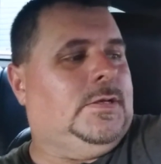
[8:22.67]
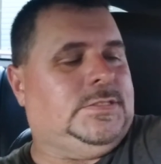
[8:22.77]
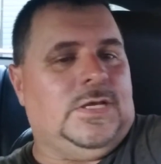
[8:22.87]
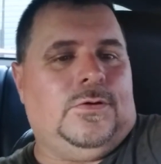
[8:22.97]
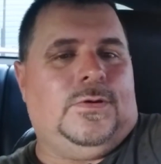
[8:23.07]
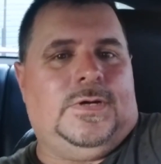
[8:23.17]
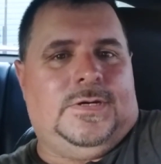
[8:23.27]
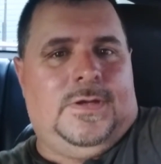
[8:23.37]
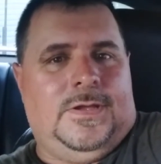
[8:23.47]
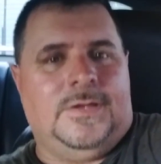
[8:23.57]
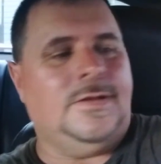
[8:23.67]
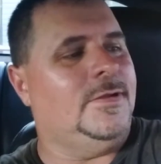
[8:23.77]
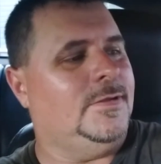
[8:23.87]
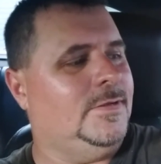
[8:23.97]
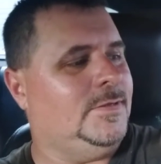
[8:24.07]
So
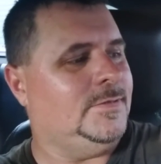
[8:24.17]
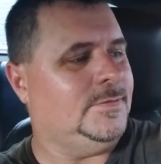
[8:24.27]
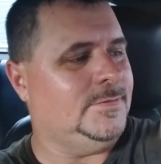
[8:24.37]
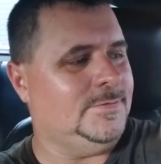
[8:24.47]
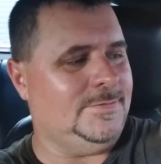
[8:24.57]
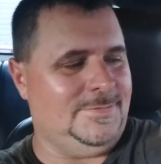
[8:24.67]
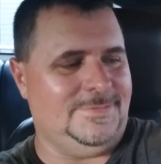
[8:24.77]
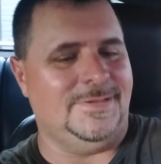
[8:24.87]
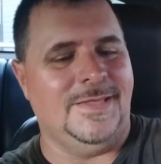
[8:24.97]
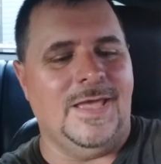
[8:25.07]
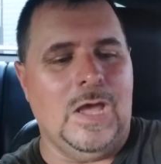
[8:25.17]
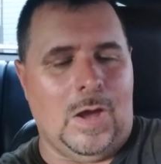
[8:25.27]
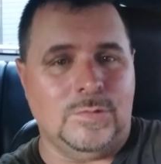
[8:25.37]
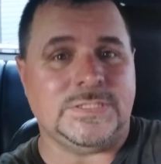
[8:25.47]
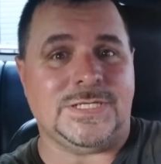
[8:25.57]

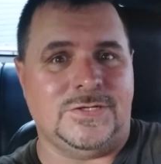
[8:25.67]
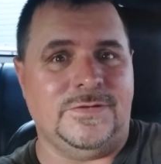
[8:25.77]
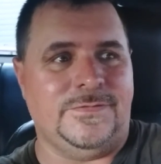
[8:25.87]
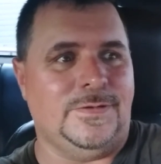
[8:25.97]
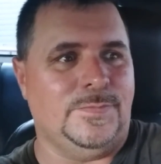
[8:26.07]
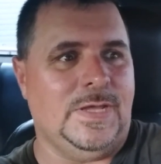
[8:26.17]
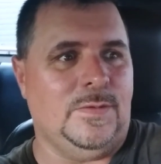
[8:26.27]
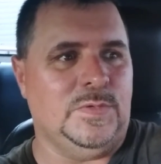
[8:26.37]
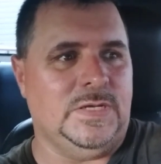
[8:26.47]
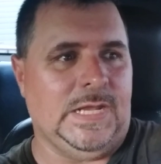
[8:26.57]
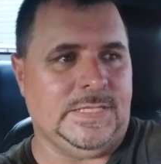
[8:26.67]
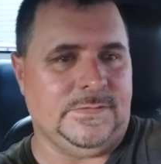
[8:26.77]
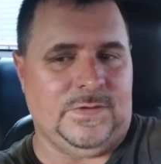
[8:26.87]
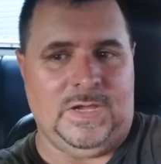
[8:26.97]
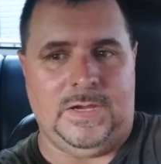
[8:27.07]
I wish I could have filmed that, but at the
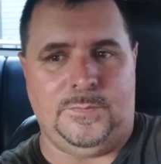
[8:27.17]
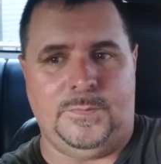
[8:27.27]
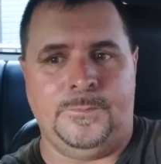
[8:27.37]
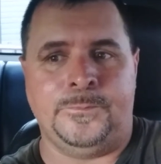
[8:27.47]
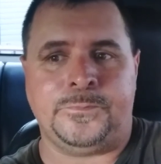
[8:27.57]
time